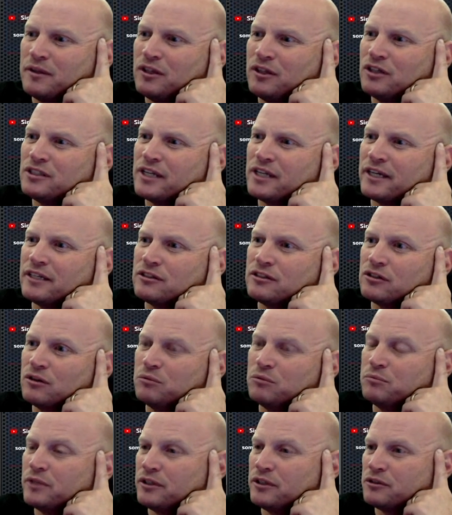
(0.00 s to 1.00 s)
And it looks like it's,
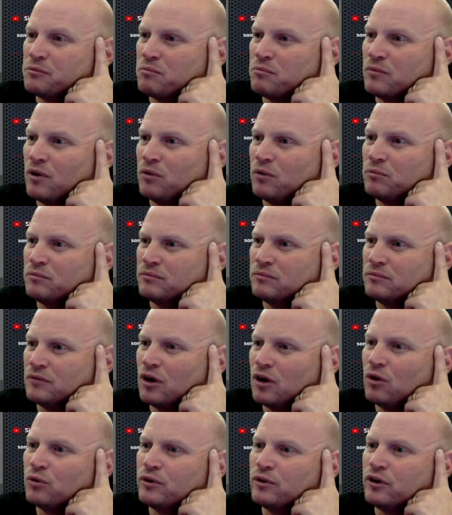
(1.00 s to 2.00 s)
oh, there's, oh,
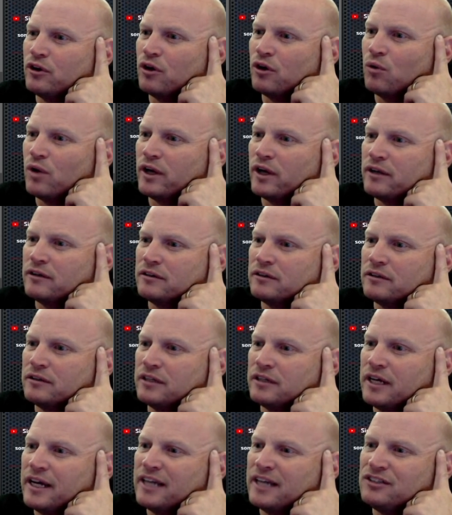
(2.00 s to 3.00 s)
oh, no, you know what?
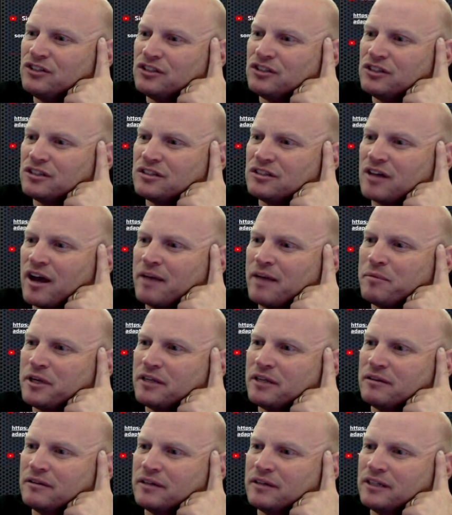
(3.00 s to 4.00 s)
It's just a
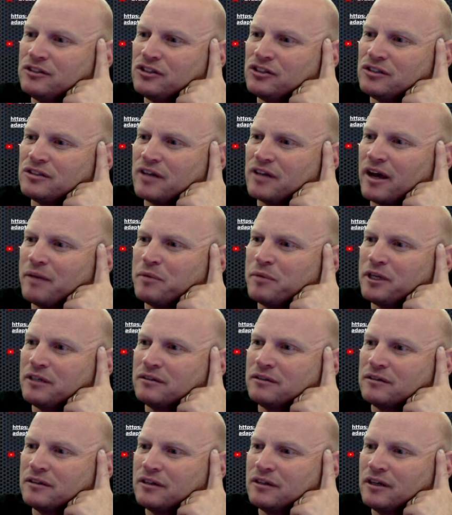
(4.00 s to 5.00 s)
timing. It's just
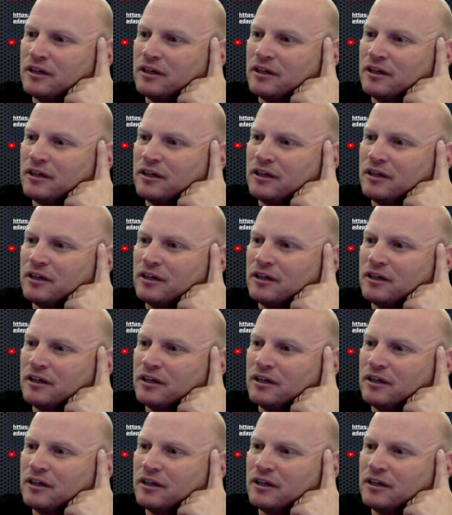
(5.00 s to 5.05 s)
timing.